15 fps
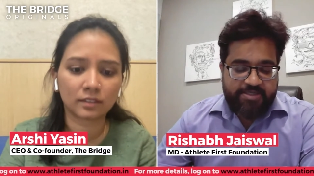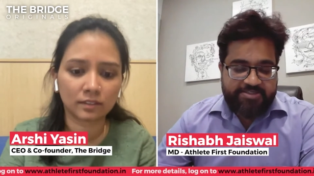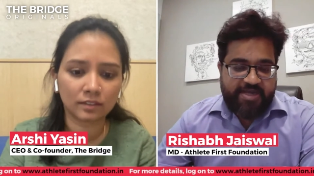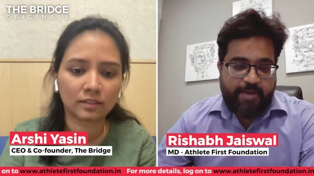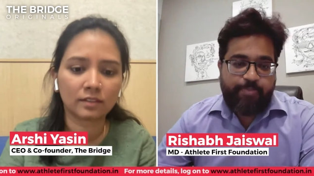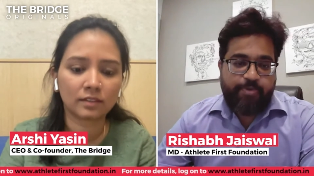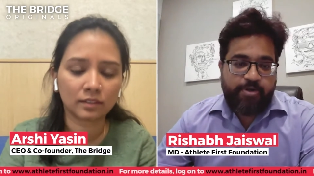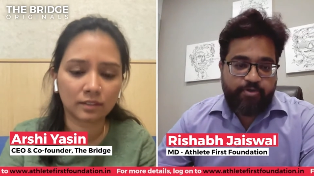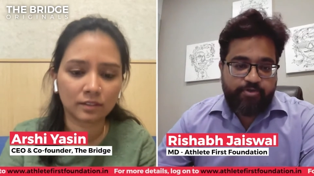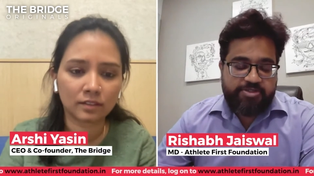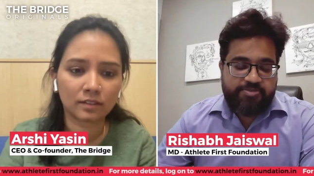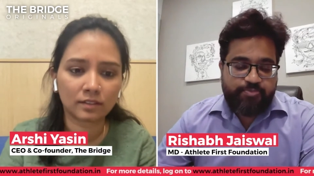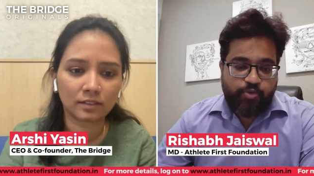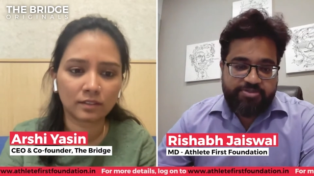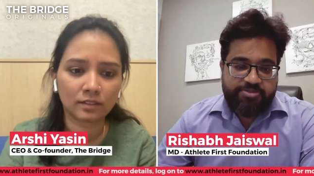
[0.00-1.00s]
Speaker 1: stepped into the
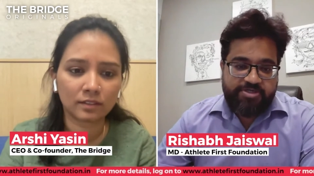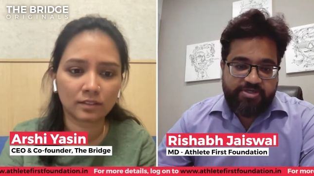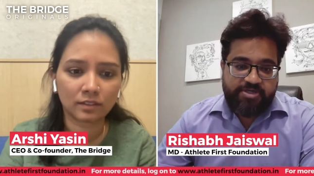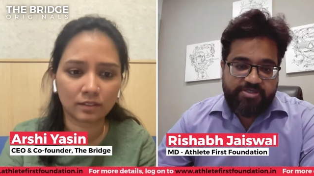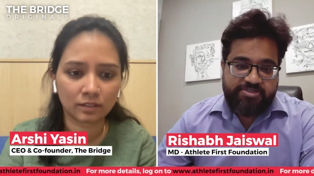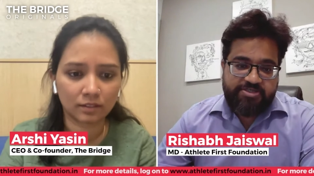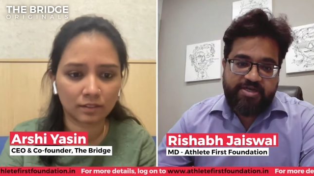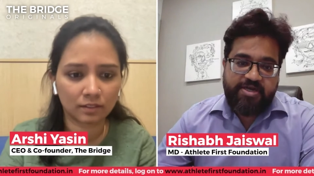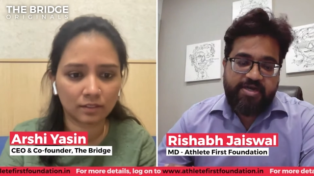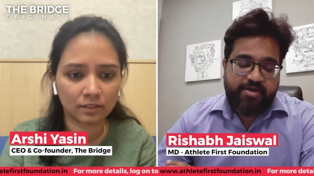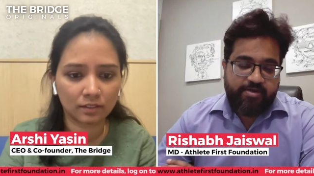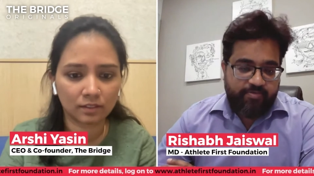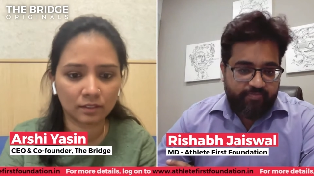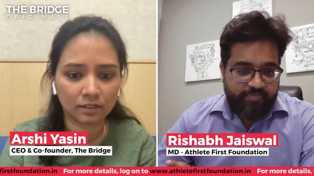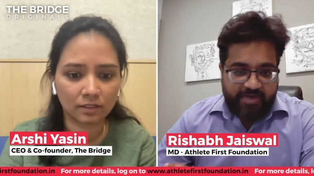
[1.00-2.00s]
sports industry,
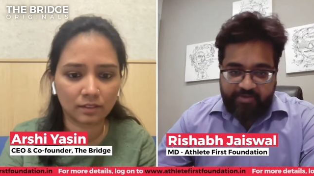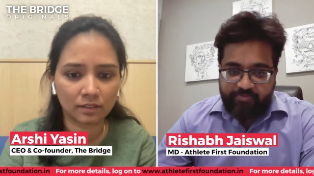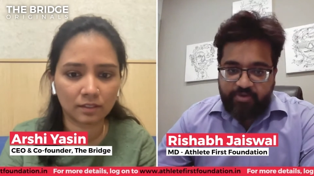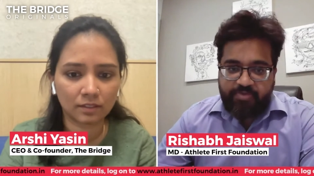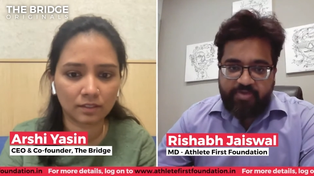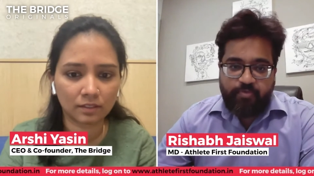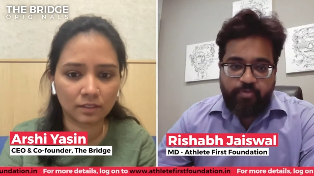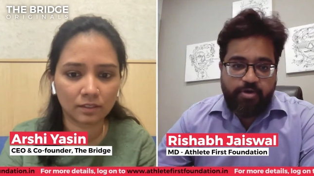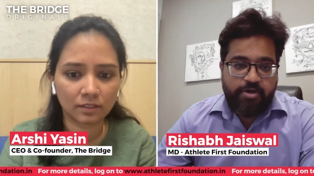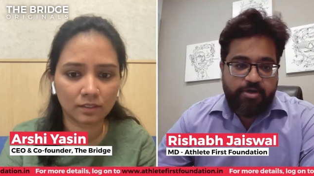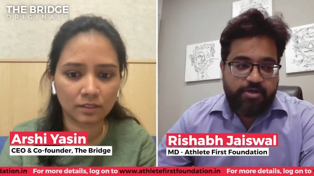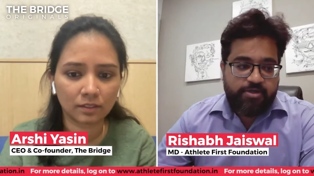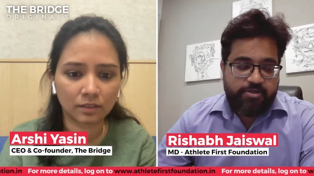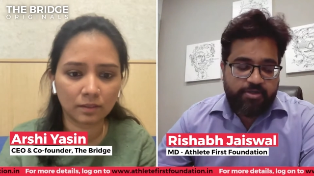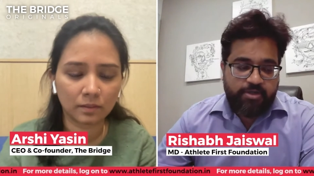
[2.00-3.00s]
and whenever we worked
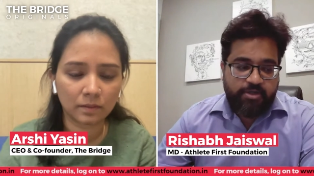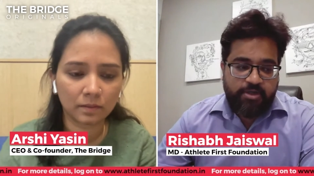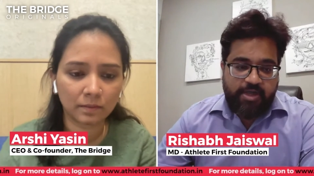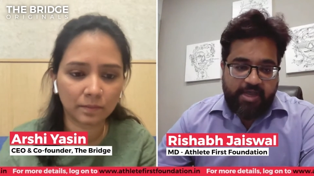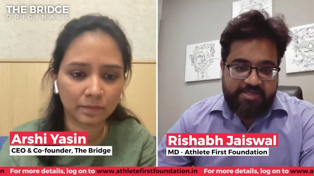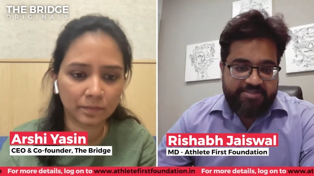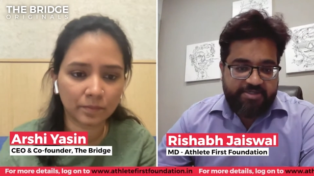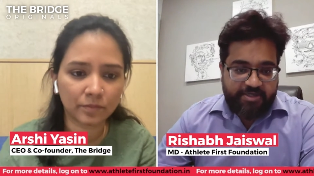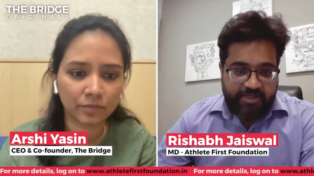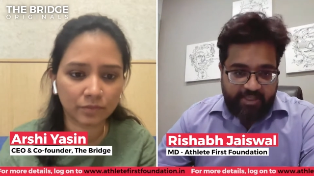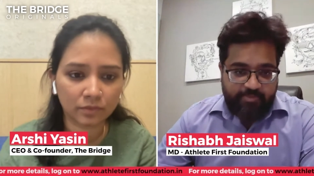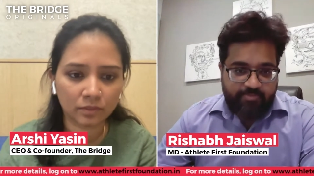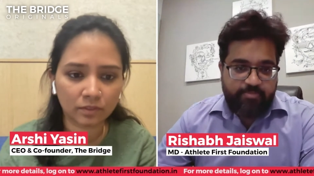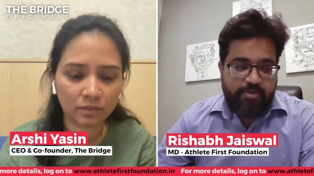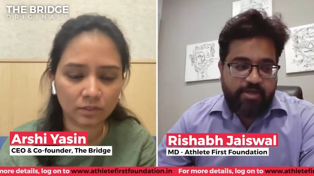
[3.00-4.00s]
as a
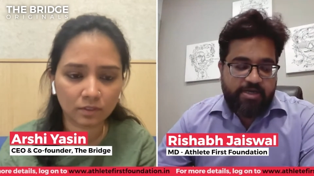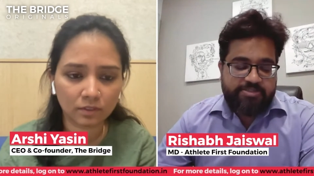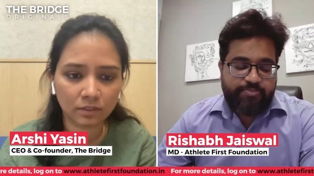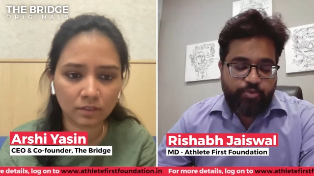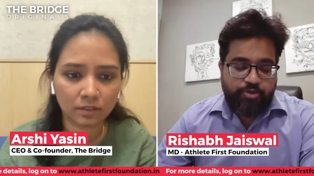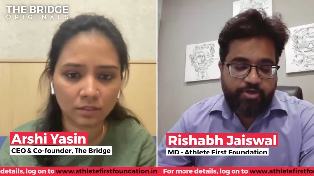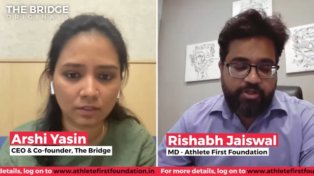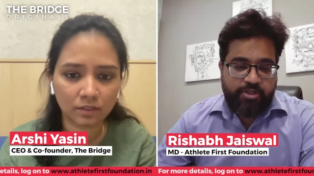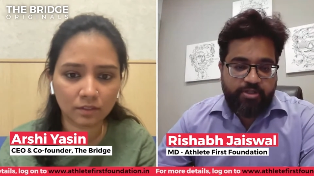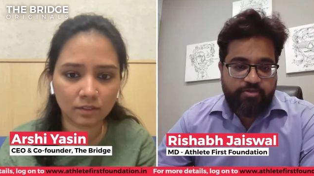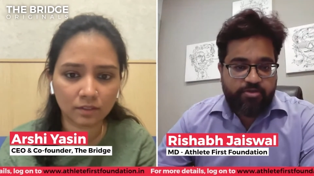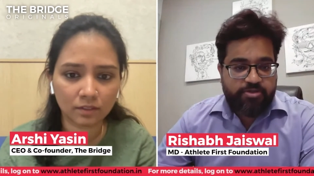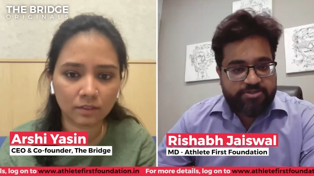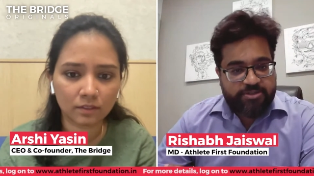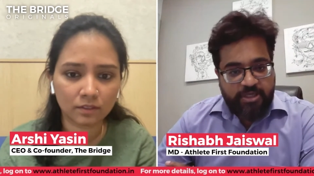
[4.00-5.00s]
team at Sporting
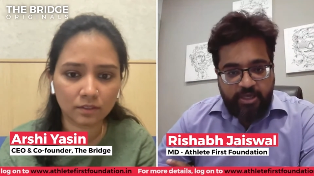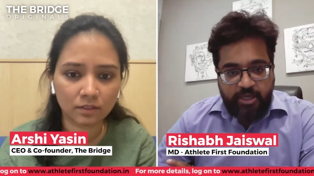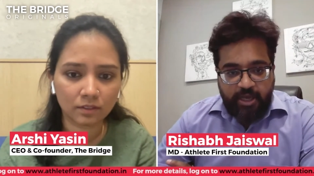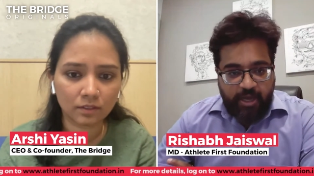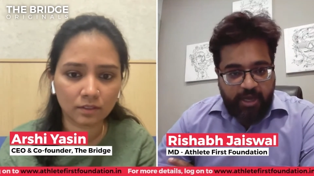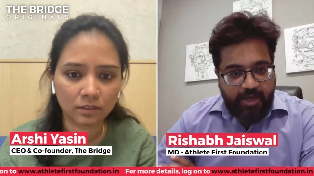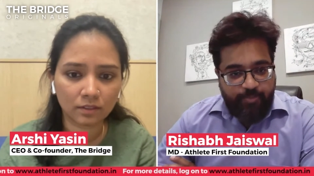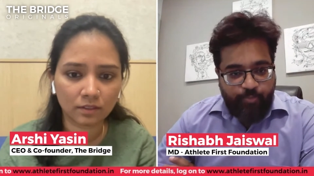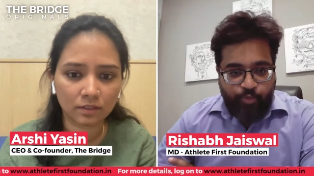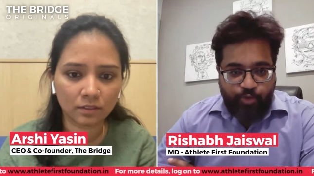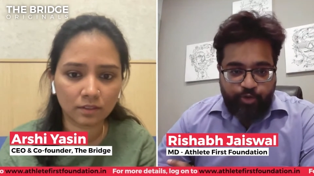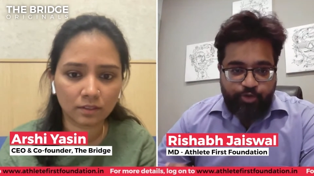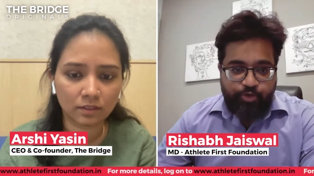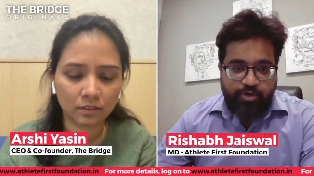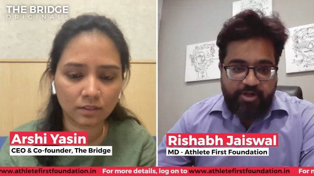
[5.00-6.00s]
Ethos, our
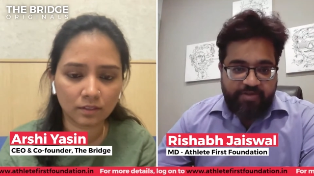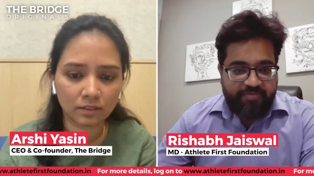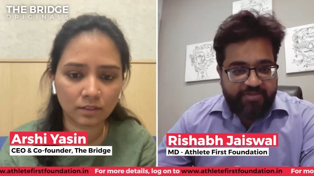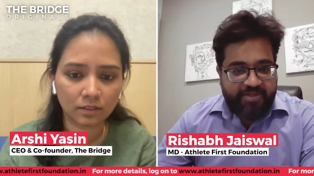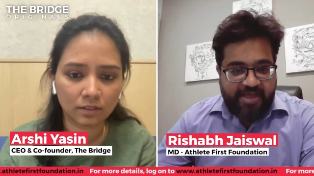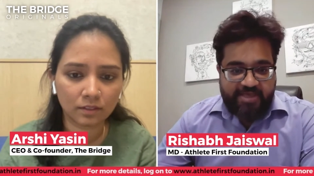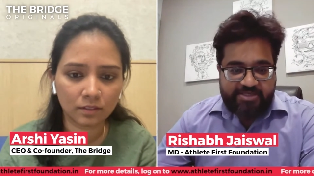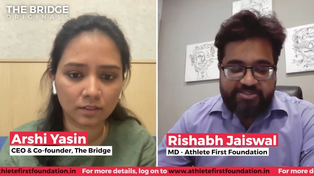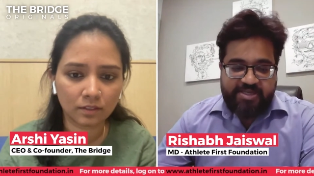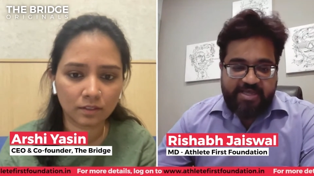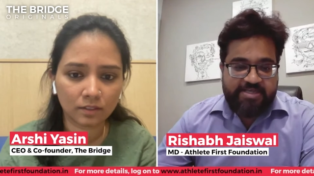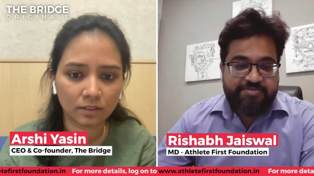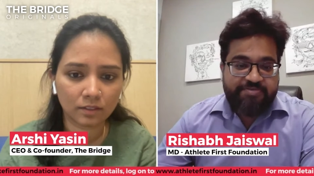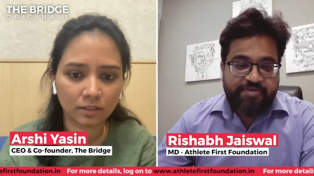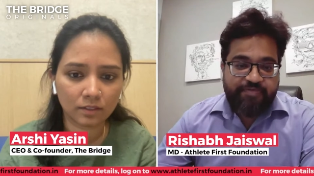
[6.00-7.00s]
motto or even the
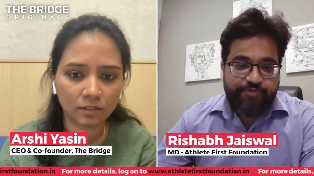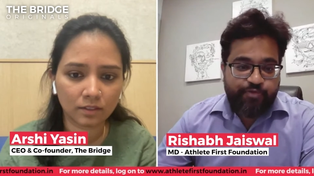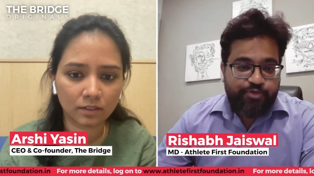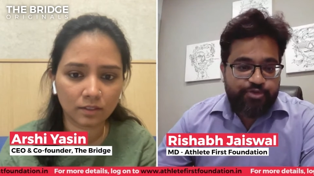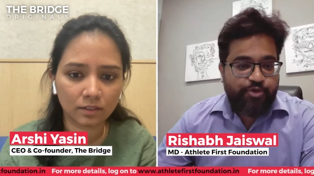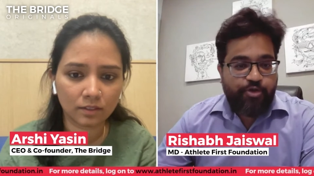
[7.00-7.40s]
hashtags we've used